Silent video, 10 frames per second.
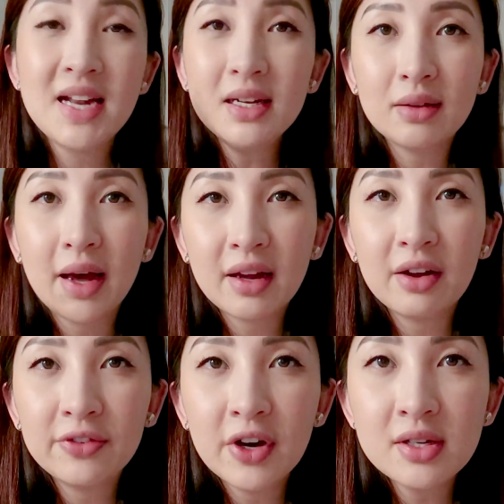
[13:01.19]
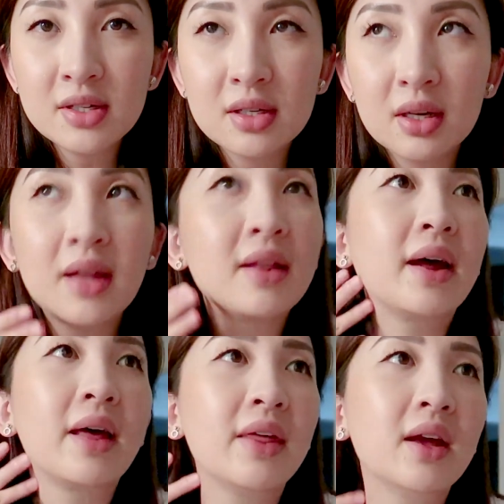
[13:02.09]
I didn't like it at first, and then
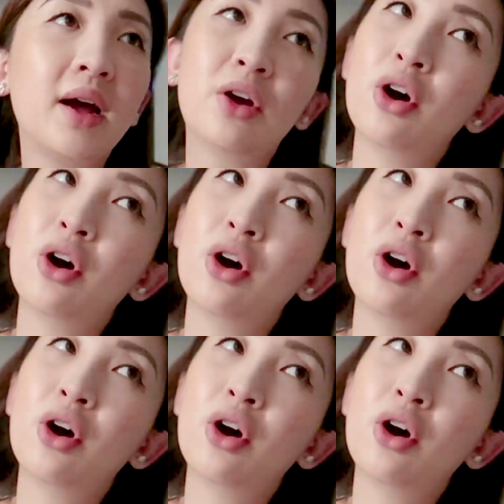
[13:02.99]
I think I